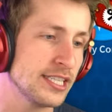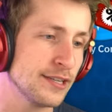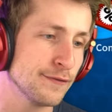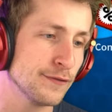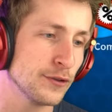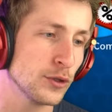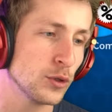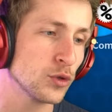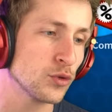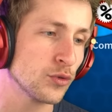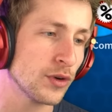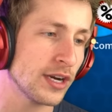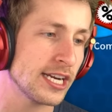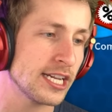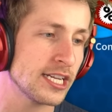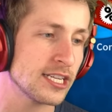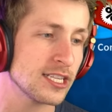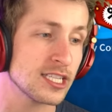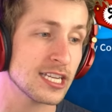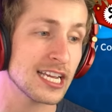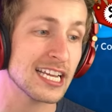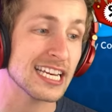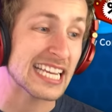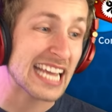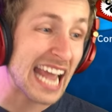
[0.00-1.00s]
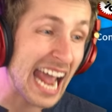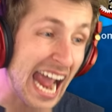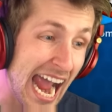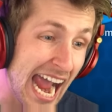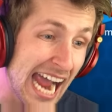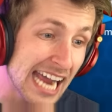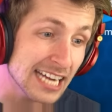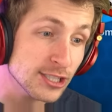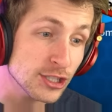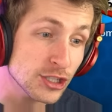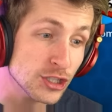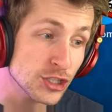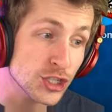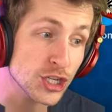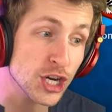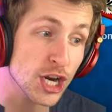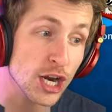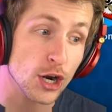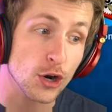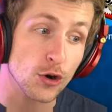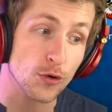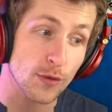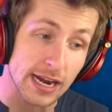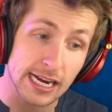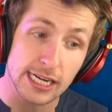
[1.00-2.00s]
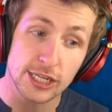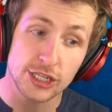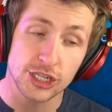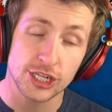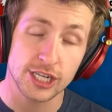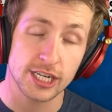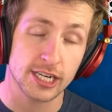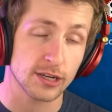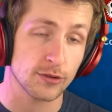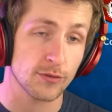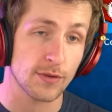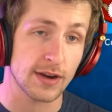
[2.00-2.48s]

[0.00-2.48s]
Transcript: influence radius, cash generation in